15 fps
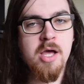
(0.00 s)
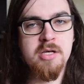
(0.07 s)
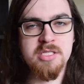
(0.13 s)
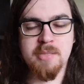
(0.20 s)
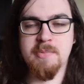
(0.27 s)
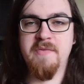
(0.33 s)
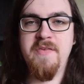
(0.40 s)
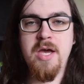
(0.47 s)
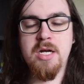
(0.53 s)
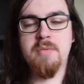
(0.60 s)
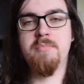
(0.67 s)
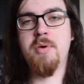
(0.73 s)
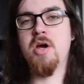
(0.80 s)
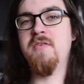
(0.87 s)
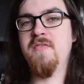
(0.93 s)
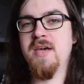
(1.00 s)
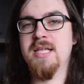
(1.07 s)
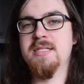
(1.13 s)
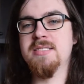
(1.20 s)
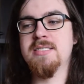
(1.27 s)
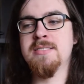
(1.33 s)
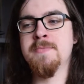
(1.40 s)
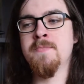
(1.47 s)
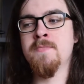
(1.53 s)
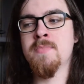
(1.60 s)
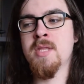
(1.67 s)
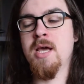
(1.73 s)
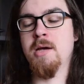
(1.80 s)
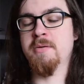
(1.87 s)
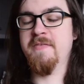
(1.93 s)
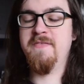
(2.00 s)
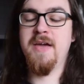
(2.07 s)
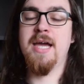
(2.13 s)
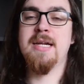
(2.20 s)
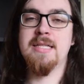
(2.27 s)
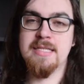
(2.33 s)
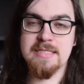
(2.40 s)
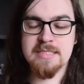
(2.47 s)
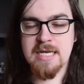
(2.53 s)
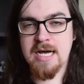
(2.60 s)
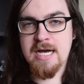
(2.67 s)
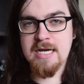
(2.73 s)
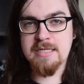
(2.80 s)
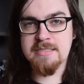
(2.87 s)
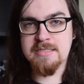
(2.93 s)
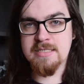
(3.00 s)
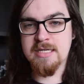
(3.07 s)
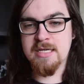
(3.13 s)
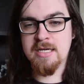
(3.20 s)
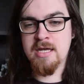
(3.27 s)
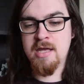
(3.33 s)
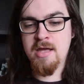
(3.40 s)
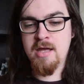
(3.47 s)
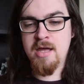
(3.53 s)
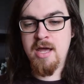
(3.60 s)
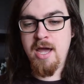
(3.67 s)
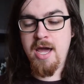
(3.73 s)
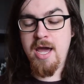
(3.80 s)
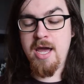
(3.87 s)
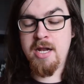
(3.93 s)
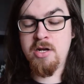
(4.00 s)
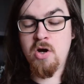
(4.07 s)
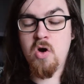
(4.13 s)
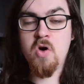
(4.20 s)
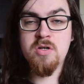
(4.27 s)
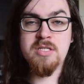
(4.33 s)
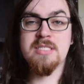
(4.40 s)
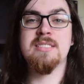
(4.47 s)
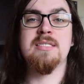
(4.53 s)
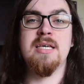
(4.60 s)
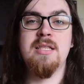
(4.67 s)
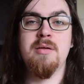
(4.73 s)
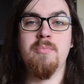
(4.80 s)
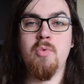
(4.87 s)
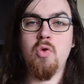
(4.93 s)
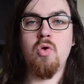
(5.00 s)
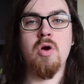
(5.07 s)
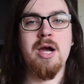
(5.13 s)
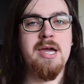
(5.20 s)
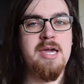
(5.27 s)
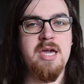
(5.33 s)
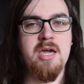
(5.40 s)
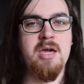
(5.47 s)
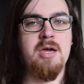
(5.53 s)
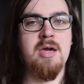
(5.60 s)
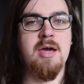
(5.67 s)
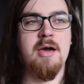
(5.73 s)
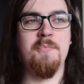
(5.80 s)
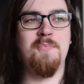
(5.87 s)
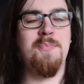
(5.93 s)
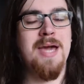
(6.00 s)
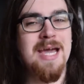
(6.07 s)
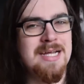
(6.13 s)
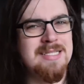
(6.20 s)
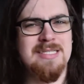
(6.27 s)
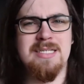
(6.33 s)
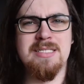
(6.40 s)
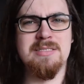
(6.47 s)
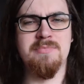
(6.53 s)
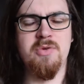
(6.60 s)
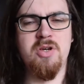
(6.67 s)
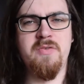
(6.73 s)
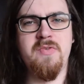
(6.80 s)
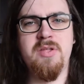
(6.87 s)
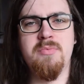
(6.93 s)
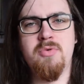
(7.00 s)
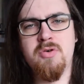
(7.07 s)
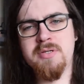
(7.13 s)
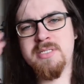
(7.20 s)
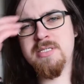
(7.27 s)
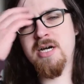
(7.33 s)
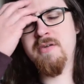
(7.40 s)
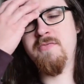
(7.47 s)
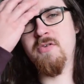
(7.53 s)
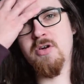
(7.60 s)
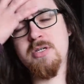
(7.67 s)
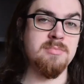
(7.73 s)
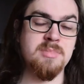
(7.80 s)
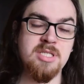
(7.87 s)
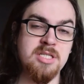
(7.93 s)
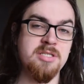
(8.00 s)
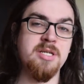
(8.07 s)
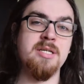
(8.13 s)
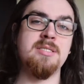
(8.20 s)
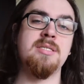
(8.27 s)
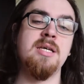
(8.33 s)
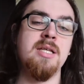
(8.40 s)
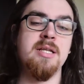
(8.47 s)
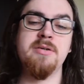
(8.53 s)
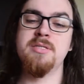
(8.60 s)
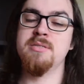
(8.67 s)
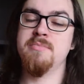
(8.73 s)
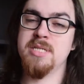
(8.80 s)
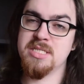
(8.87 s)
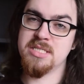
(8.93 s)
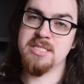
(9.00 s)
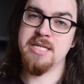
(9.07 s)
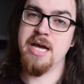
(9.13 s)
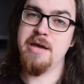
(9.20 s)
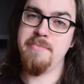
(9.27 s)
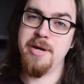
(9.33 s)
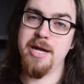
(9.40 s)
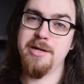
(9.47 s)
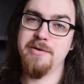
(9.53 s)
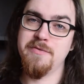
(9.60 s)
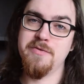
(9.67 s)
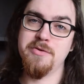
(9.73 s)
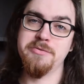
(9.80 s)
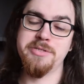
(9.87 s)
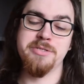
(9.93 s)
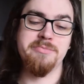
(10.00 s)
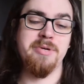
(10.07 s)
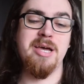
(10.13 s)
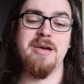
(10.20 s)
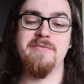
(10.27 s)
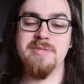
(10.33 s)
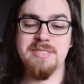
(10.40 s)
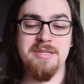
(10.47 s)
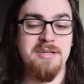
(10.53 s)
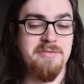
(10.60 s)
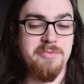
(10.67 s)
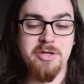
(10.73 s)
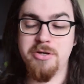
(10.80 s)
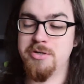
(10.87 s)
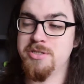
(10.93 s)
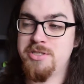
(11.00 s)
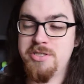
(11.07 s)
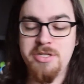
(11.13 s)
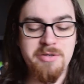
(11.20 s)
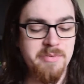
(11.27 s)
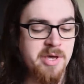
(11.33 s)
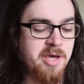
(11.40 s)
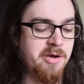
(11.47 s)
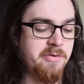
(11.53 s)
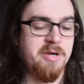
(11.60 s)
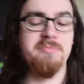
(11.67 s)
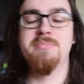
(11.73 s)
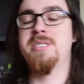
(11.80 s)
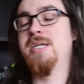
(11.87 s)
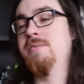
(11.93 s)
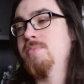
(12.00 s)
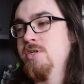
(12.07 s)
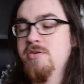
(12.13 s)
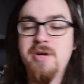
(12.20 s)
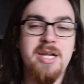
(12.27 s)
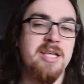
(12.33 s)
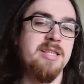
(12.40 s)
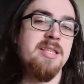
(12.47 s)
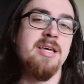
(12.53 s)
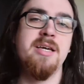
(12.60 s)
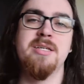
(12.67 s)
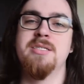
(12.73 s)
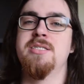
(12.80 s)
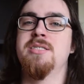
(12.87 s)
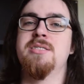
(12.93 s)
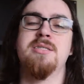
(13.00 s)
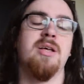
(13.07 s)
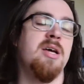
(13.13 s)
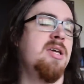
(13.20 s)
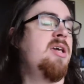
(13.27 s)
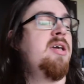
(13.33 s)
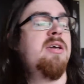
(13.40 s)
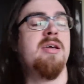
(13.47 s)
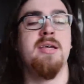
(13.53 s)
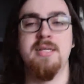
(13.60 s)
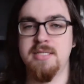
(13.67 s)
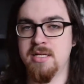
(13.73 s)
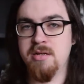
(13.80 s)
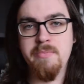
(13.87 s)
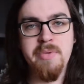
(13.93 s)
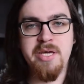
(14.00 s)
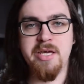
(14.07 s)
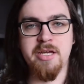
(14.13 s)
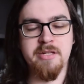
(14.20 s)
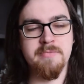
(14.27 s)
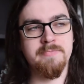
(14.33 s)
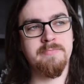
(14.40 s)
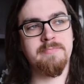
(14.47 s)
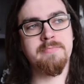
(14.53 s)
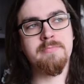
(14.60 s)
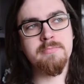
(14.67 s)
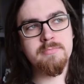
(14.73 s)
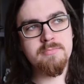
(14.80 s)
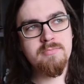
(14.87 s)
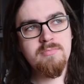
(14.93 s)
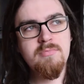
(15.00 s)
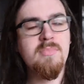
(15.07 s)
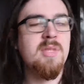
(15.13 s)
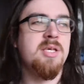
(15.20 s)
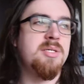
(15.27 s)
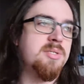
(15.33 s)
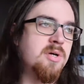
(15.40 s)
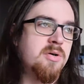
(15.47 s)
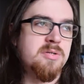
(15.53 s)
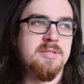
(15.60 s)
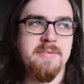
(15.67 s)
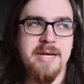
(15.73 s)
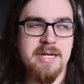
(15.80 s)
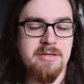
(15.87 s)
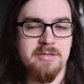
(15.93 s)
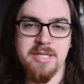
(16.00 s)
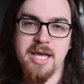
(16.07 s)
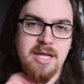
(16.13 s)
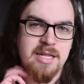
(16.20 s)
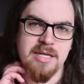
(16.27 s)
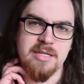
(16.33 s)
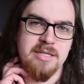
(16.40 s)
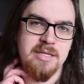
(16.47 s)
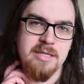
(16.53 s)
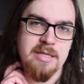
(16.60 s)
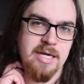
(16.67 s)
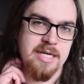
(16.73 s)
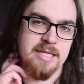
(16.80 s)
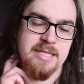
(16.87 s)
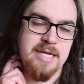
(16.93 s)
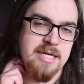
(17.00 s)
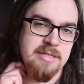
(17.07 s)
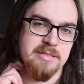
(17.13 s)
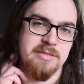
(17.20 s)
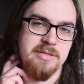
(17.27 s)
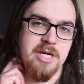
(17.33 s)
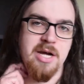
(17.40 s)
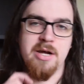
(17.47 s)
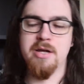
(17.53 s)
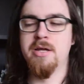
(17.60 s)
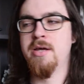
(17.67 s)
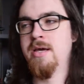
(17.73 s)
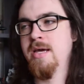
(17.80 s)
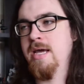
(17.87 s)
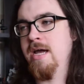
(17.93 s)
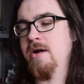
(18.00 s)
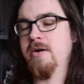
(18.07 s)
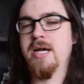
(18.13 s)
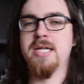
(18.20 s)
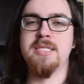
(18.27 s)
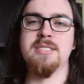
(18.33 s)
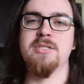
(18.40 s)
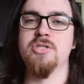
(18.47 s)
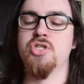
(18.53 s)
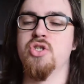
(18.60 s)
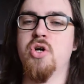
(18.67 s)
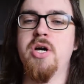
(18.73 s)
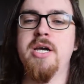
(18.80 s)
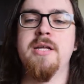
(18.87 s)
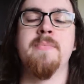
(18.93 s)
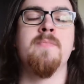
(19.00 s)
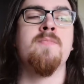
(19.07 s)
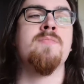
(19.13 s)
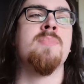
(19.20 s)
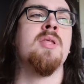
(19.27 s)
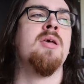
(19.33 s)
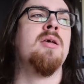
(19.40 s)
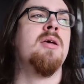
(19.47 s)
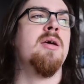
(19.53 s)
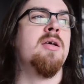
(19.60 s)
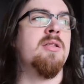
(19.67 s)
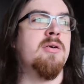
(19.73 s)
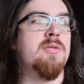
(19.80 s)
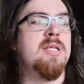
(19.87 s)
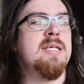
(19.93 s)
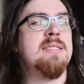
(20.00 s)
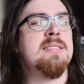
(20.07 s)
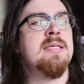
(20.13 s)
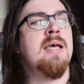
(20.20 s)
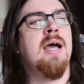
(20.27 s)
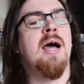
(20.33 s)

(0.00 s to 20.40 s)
So I'm a fan on both ends. I'm a fan of this casting. And honestly, the more I hear about this movie, the more excited for it. It's interesting, there isn't much to say about it, of course, because we haven't seen him in costume. We haven't seen him do anything. It's just like, here, he's going to be it. He's talked about it on Ellen, like a day or two ago, how great he's going to enjoy it, and all this.